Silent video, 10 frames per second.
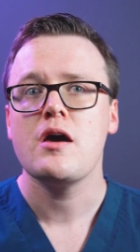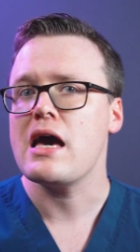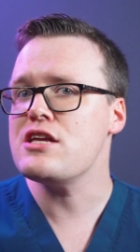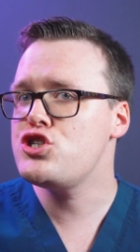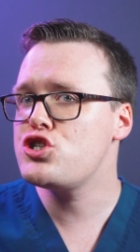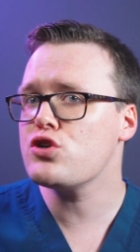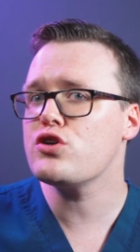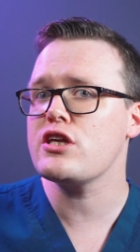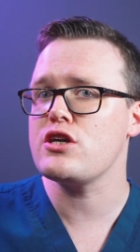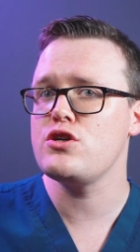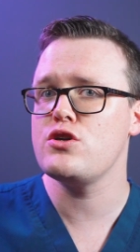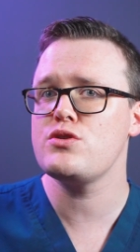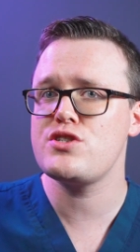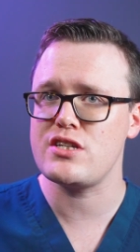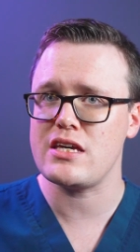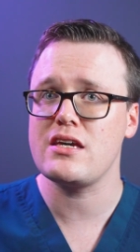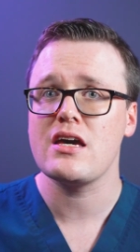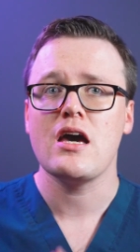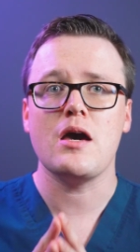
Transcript: ensure that you seek